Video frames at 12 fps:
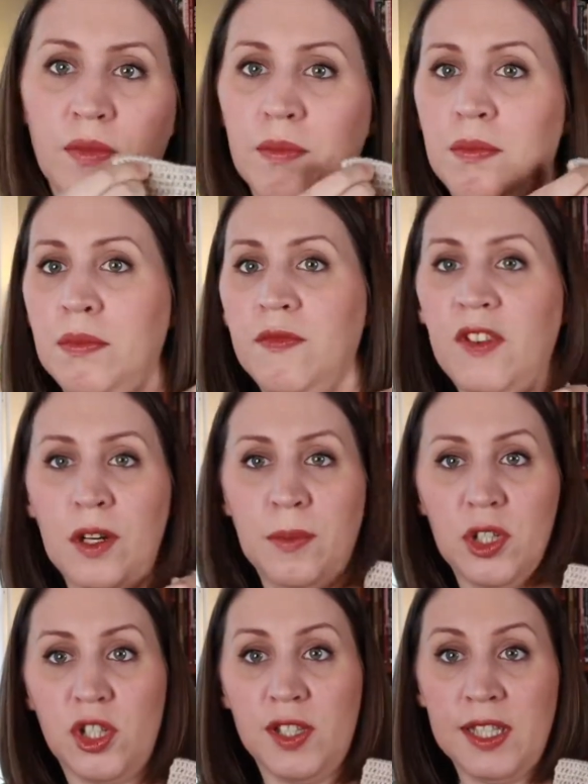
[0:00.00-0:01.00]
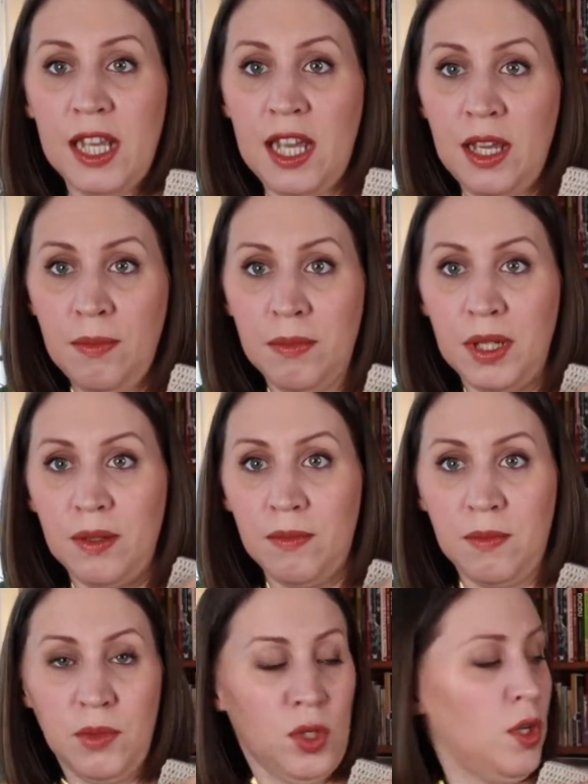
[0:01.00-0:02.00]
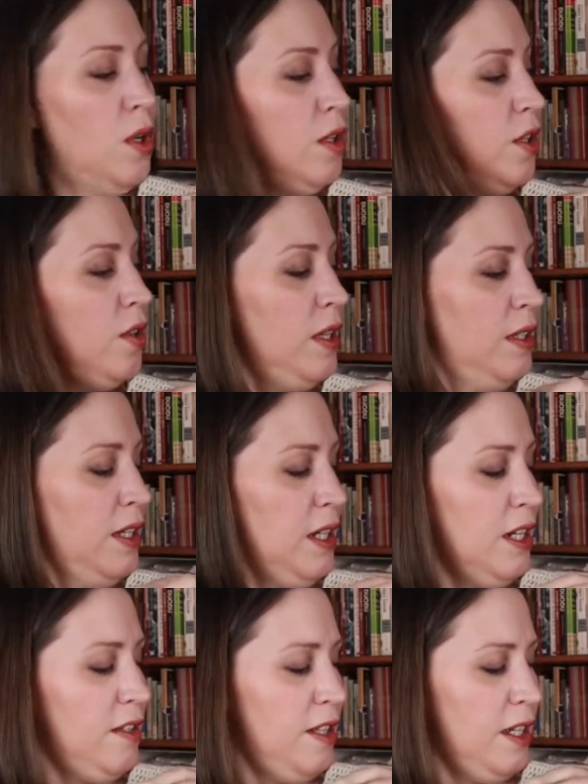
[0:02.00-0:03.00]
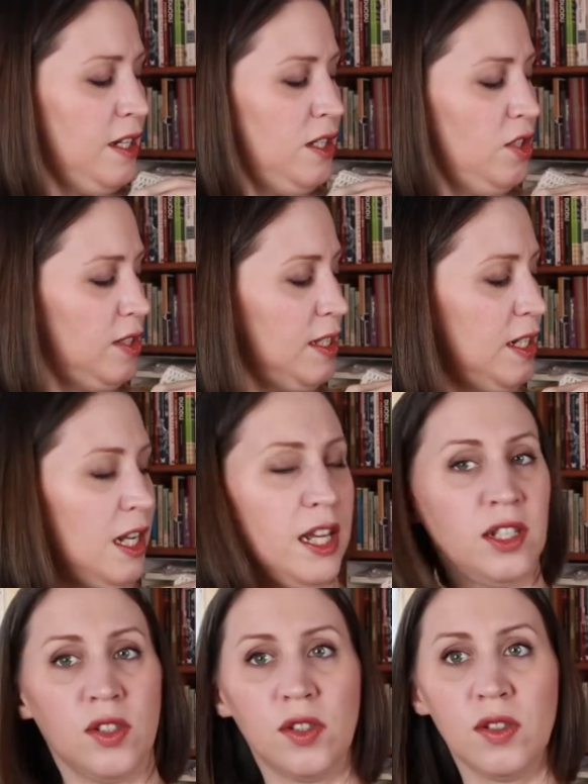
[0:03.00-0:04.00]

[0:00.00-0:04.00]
very much the same but taller, and then I think I just did like